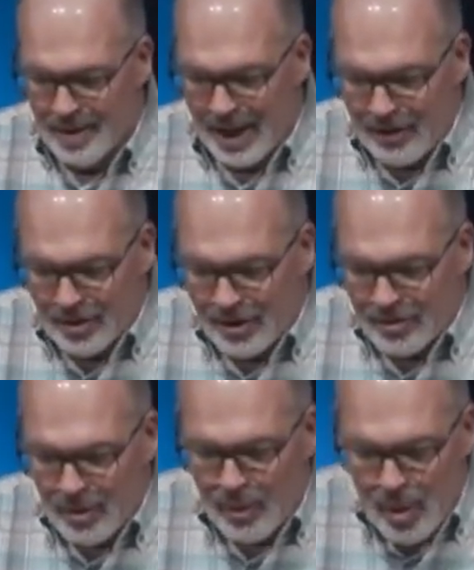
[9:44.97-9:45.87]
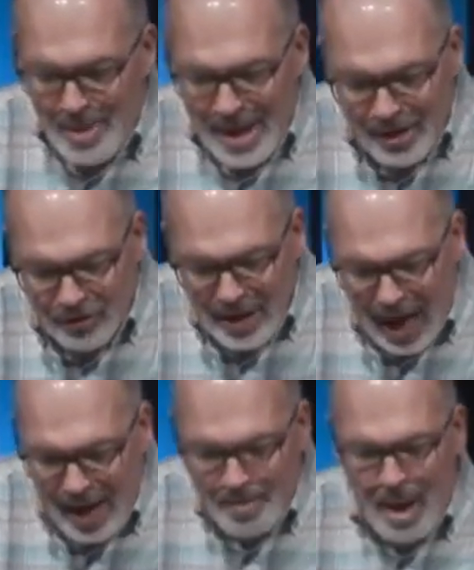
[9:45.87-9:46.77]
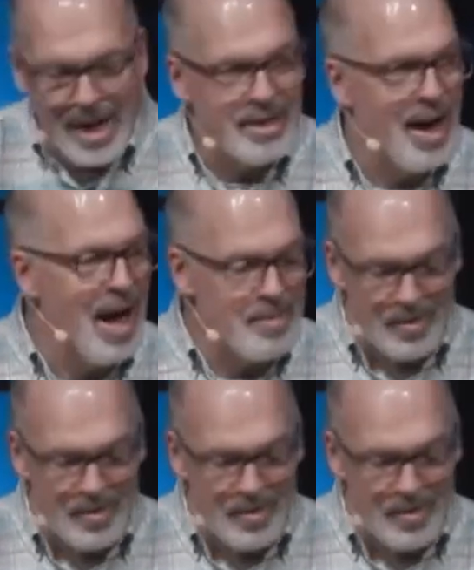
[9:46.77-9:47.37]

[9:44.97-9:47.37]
He says, "Woman, it is not my time."